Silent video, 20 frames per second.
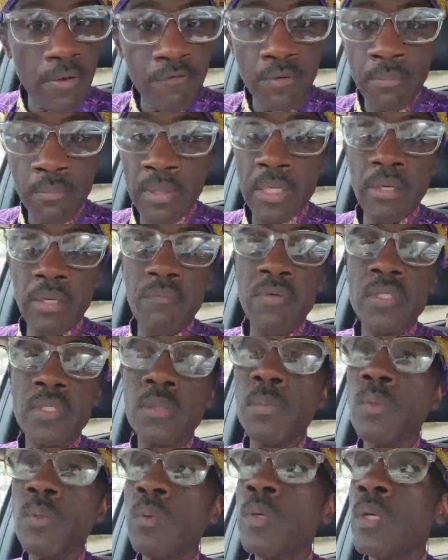for me in the
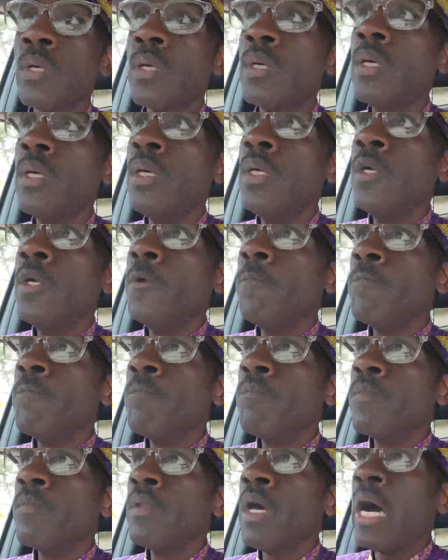invisible world,
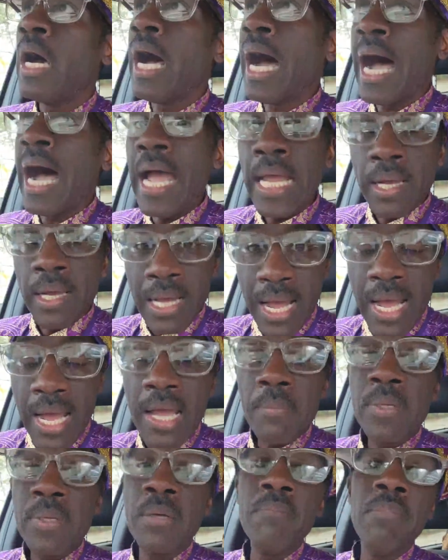I
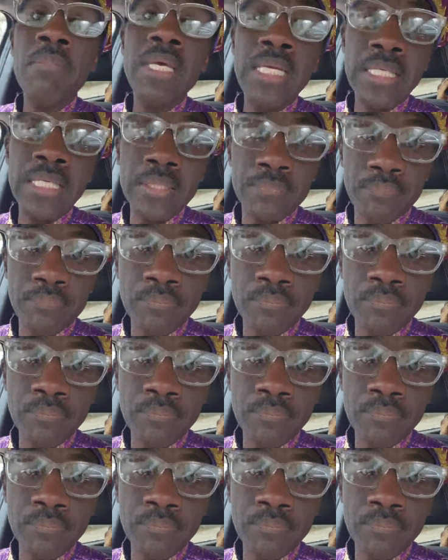am committed.